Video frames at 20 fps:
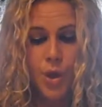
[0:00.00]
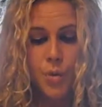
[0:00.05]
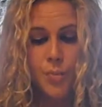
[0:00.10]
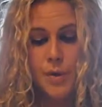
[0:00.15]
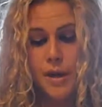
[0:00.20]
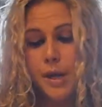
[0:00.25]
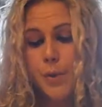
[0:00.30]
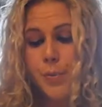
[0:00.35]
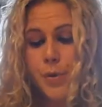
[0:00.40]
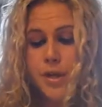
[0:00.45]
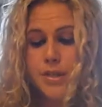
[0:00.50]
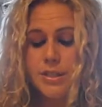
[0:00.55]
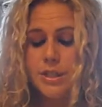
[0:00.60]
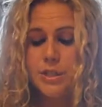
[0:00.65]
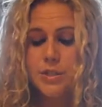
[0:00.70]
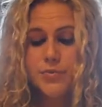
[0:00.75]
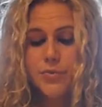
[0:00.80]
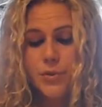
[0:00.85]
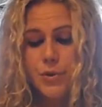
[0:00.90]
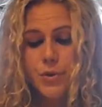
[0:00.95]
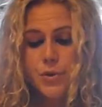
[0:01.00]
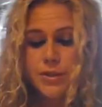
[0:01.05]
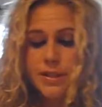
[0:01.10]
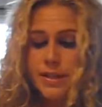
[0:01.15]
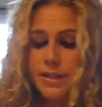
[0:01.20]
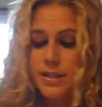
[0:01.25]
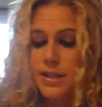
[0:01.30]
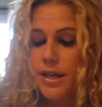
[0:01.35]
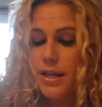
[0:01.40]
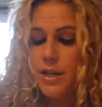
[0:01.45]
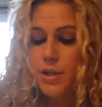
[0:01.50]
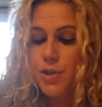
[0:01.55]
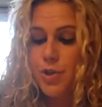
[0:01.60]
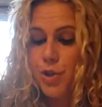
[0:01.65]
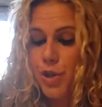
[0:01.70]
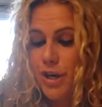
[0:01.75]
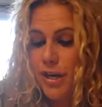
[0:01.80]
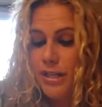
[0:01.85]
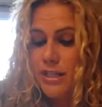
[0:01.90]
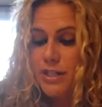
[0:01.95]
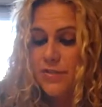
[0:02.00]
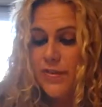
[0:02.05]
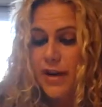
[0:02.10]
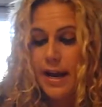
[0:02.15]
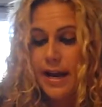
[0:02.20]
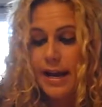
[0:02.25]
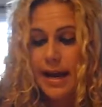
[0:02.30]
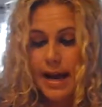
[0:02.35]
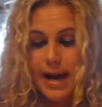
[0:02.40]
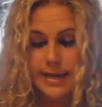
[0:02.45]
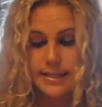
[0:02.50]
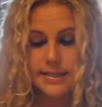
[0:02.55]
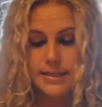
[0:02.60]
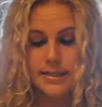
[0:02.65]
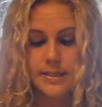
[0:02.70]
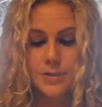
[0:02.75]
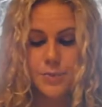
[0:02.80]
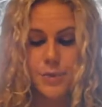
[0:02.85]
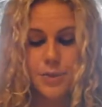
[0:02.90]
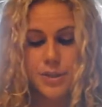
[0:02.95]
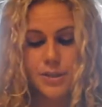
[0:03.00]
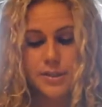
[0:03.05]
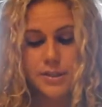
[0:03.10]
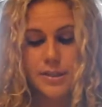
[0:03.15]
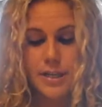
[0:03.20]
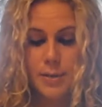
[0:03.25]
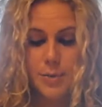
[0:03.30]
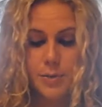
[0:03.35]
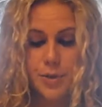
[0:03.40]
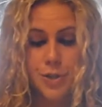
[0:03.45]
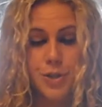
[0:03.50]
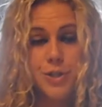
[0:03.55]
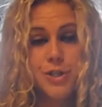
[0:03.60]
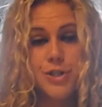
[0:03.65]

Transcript: Many processed foods contain trans fatty acids, which is a dangerous